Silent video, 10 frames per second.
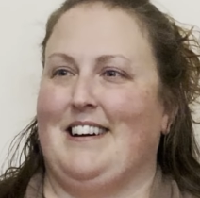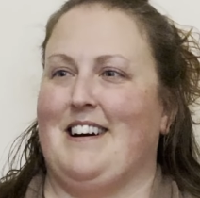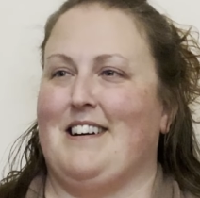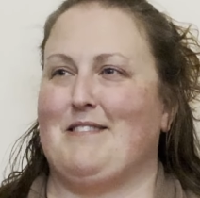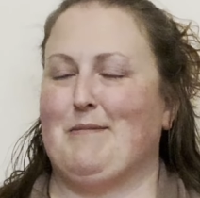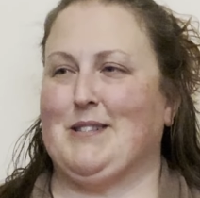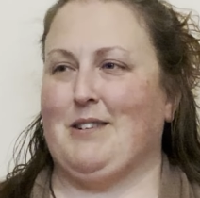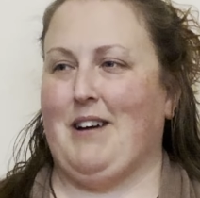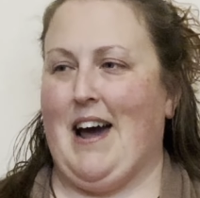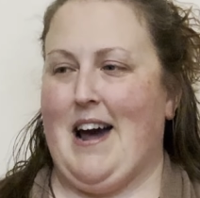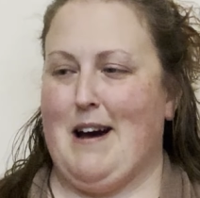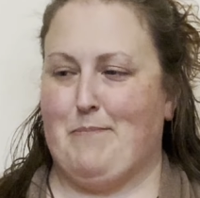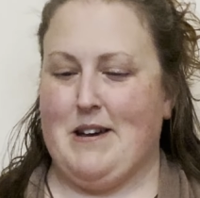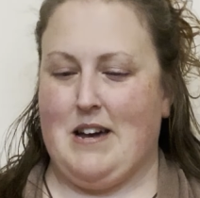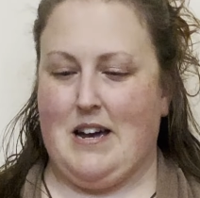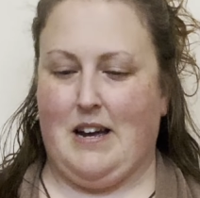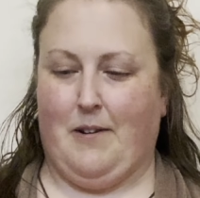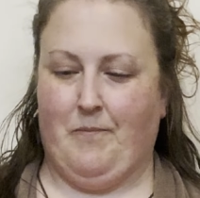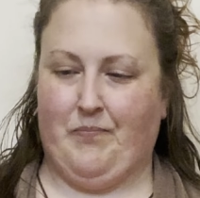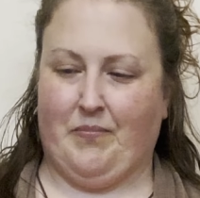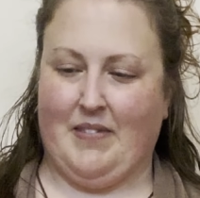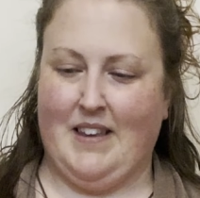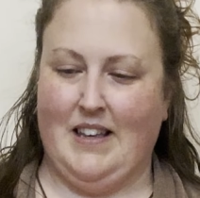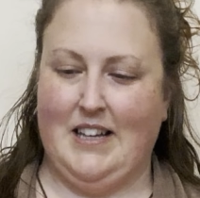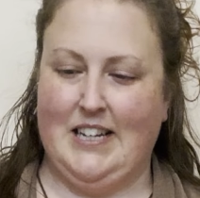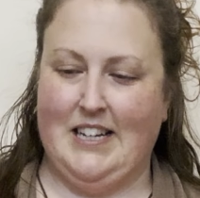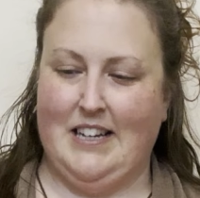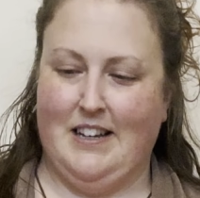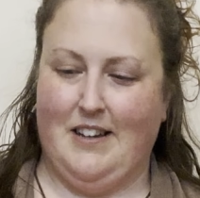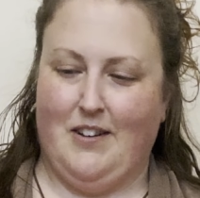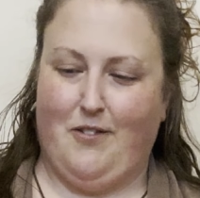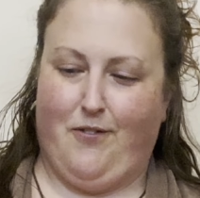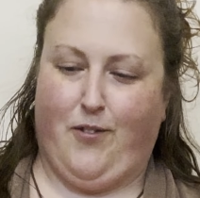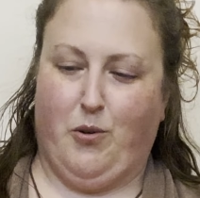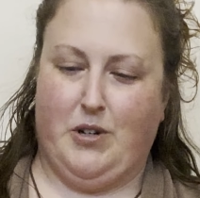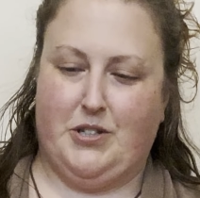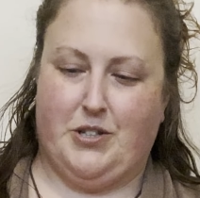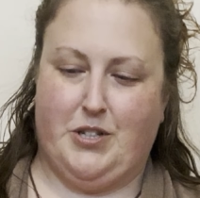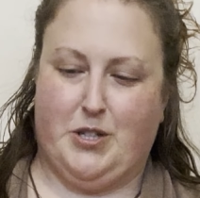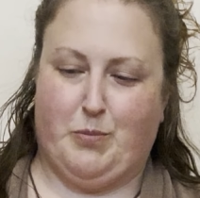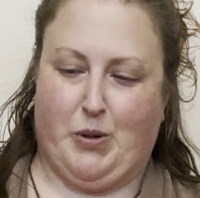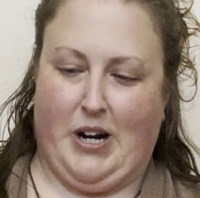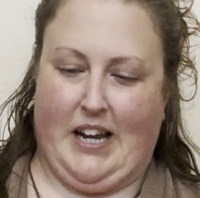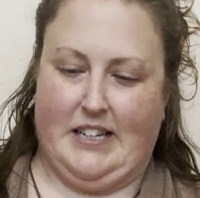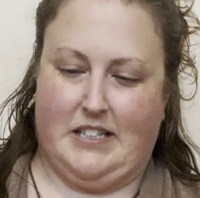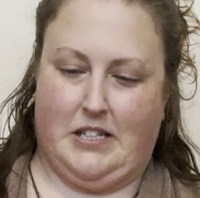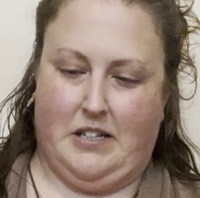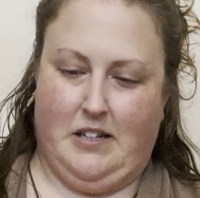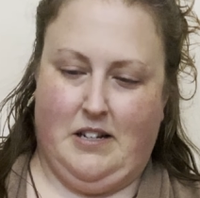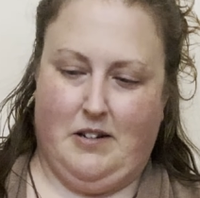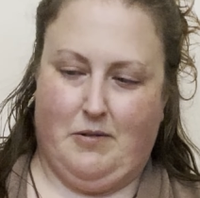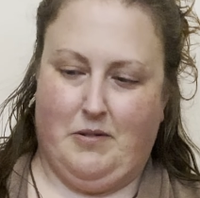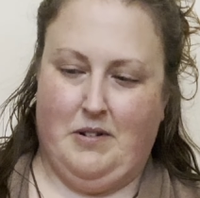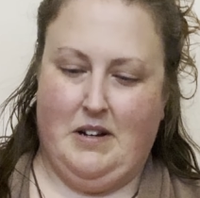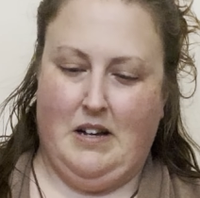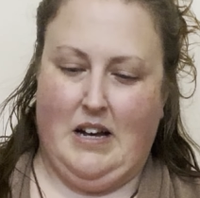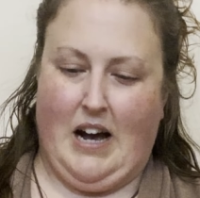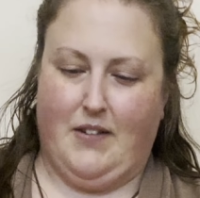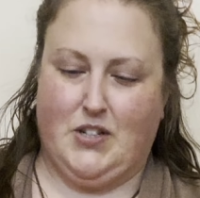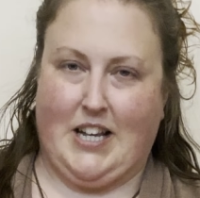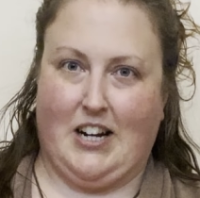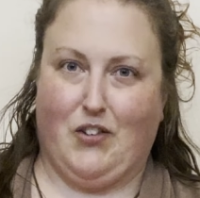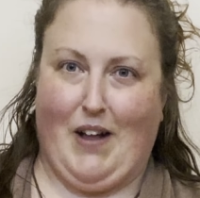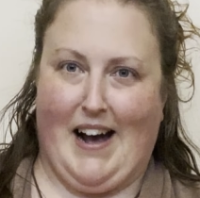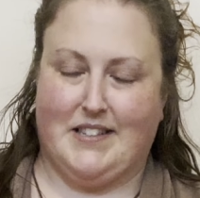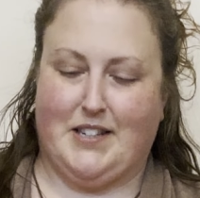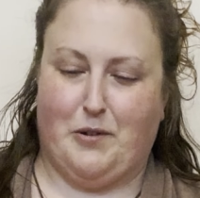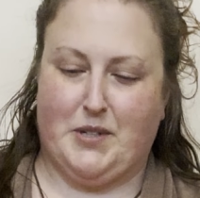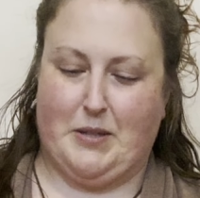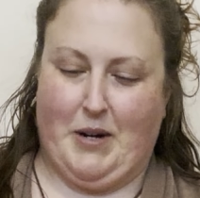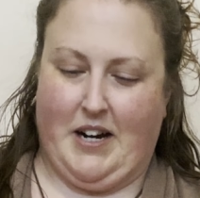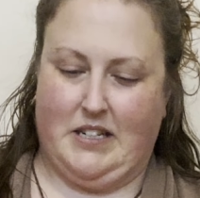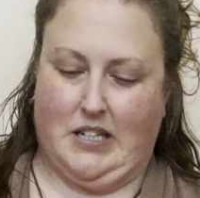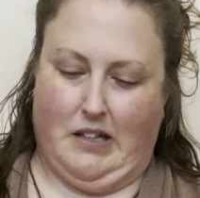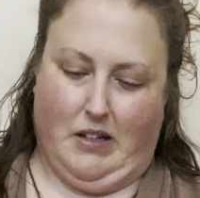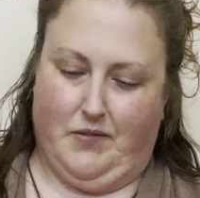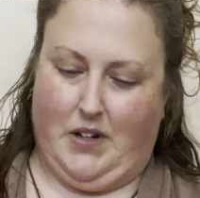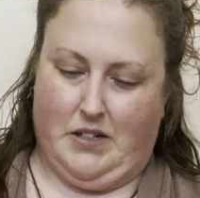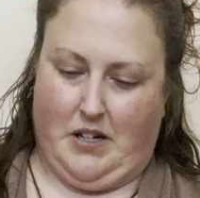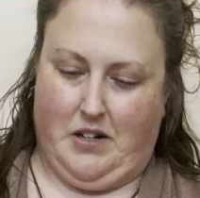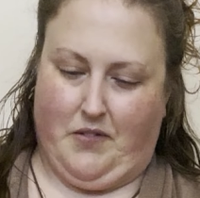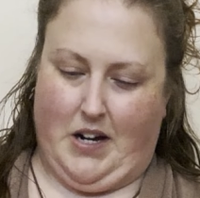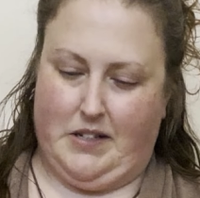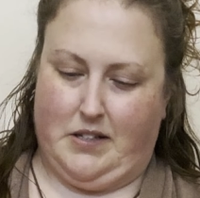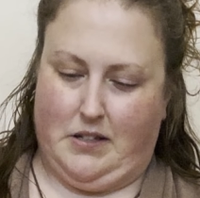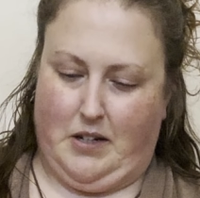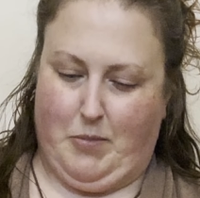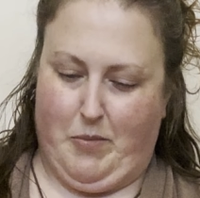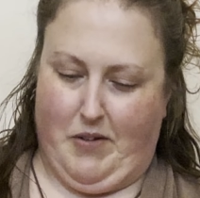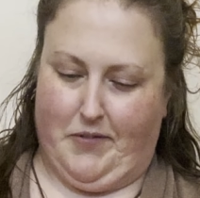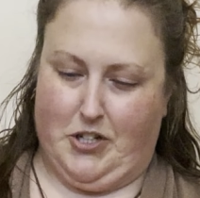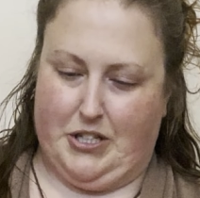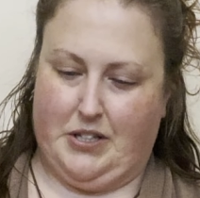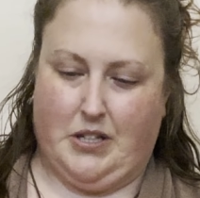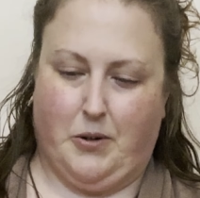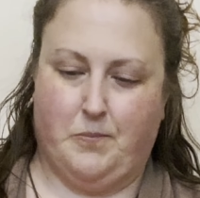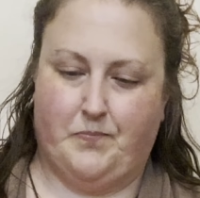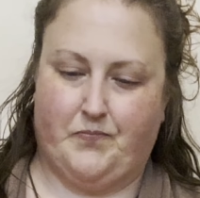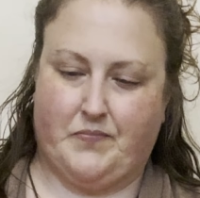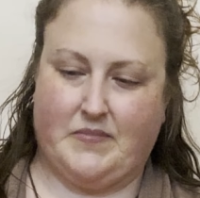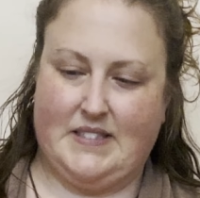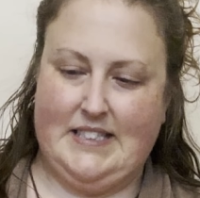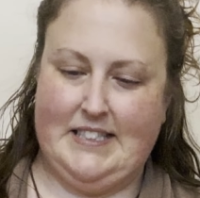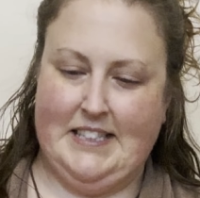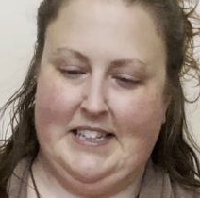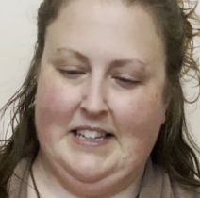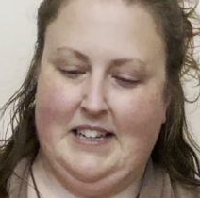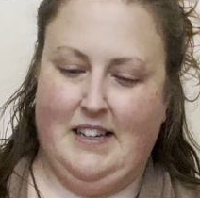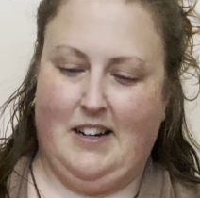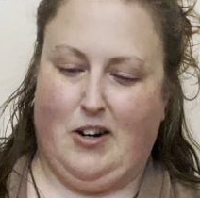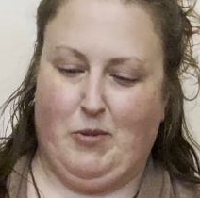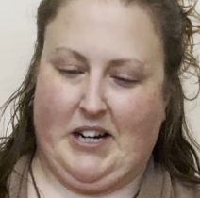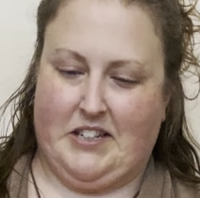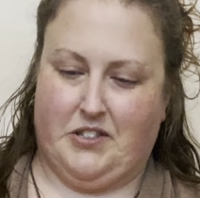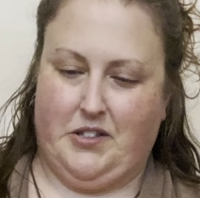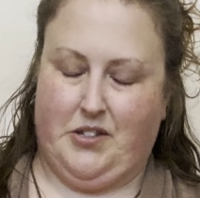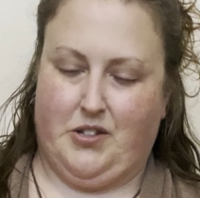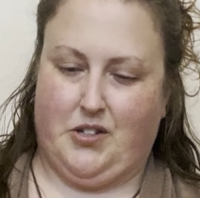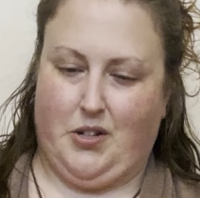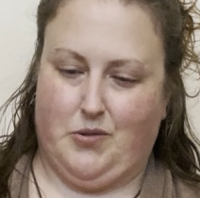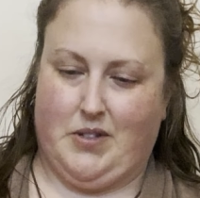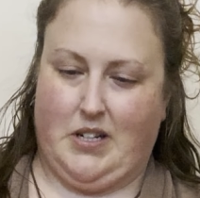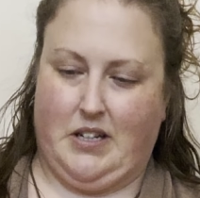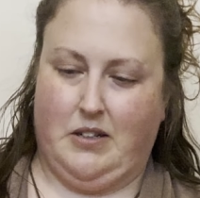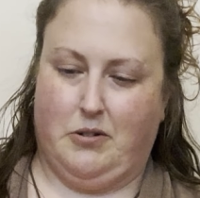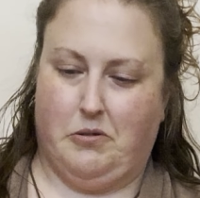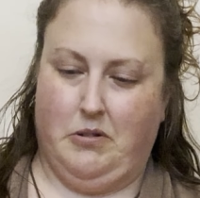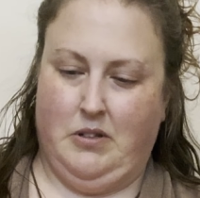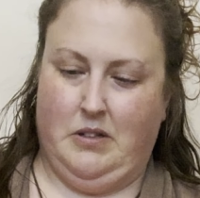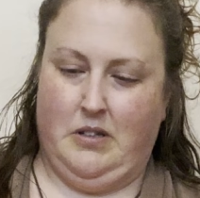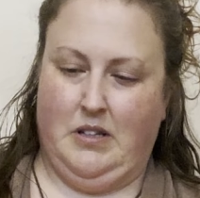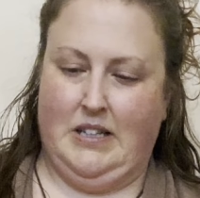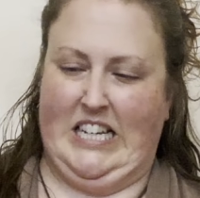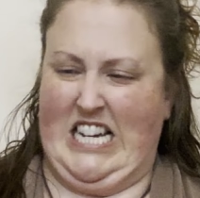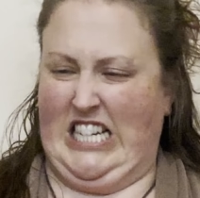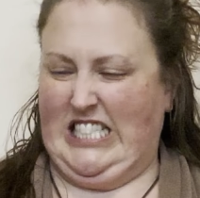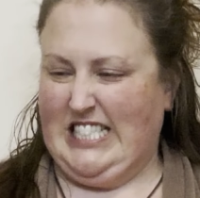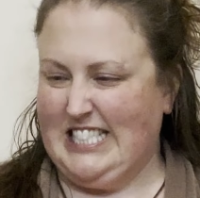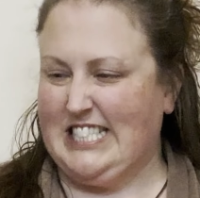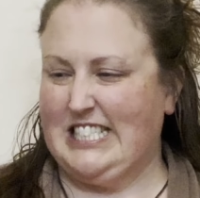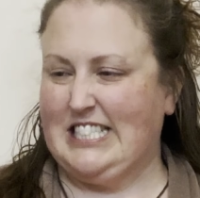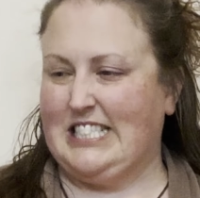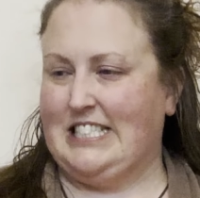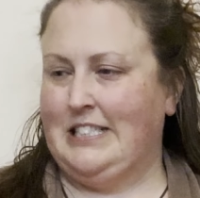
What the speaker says: Oh, I'm so happy! Forager Sprite. I've just got a glass here with some ice. I love a ton of ice in my beverages, so. Oh my gosh, this is so stinking cool. Yeah!